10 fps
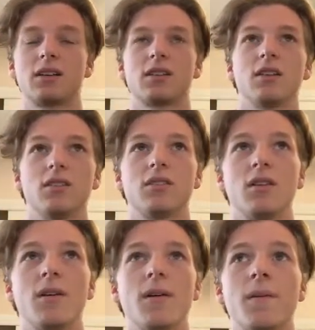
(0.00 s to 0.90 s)
like this.
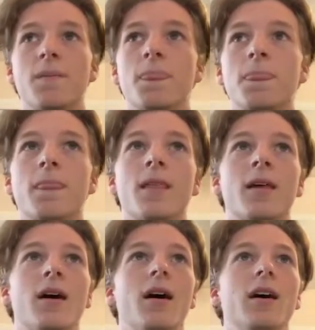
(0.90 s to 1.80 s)

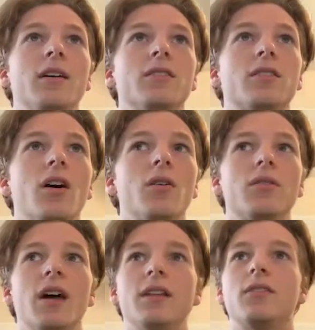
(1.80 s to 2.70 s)
Alright, so
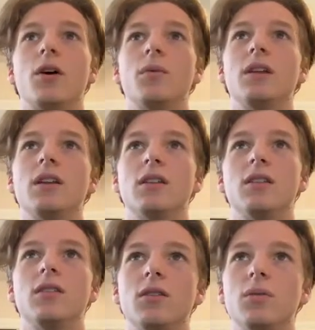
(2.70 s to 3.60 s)
that's all we needed to
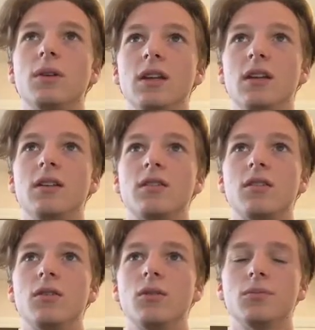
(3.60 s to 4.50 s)
do. We needed
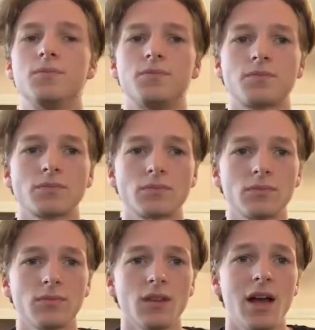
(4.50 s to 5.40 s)
to
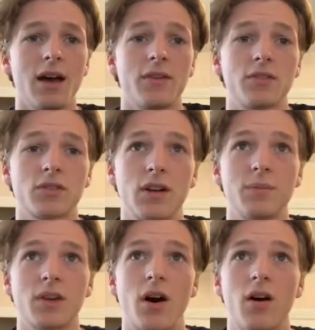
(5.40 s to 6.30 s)
have a
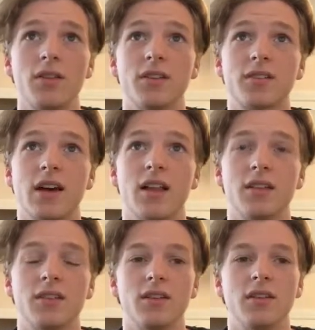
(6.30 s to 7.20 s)
script on the
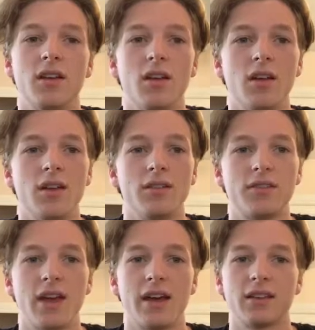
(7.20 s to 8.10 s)
skeleton
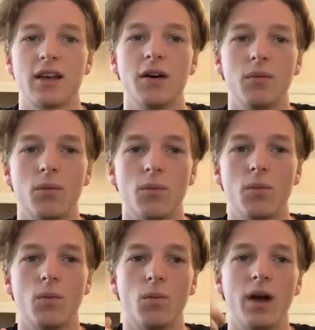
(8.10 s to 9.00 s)
saying that
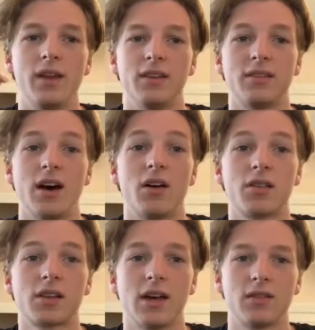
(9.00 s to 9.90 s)
when his
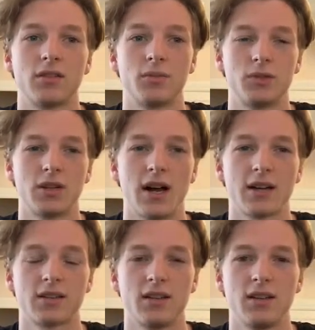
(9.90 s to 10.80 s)
health gets
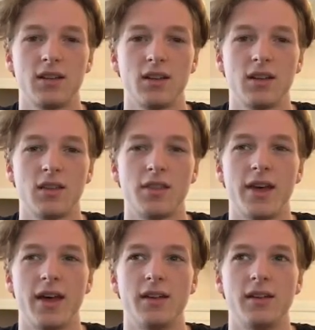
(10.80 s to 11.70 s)
subtracted,
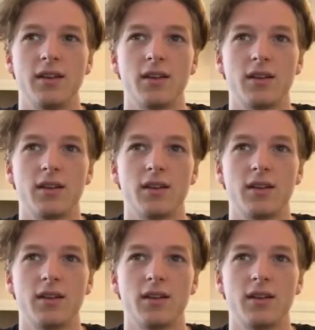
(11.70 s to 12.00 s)
then